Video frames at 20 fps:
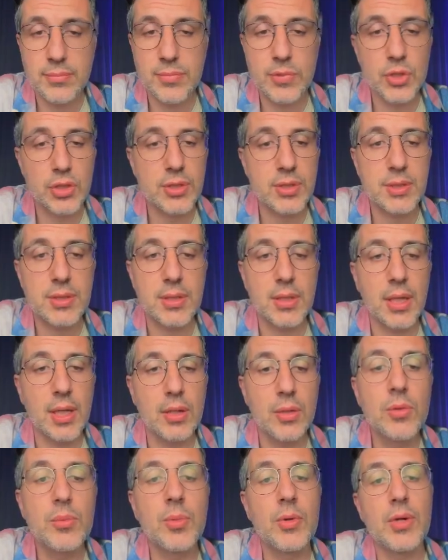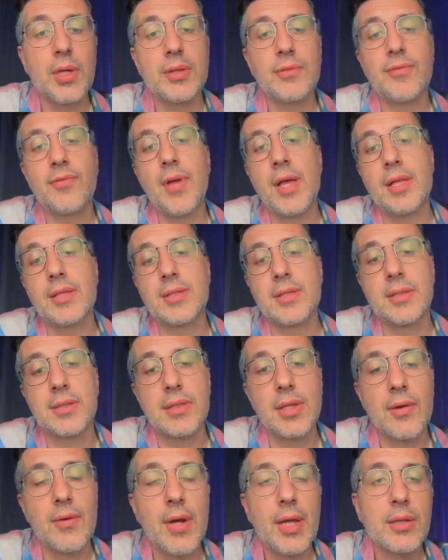just enumerate files
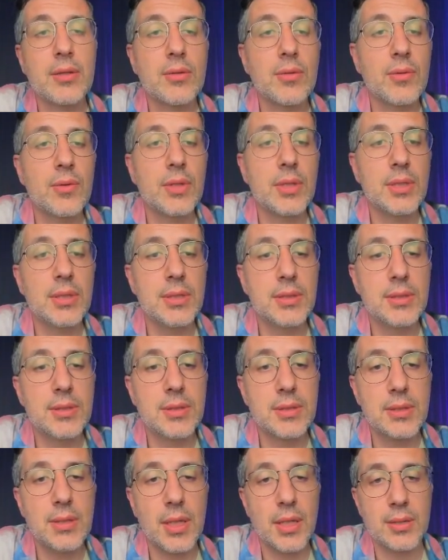in directories,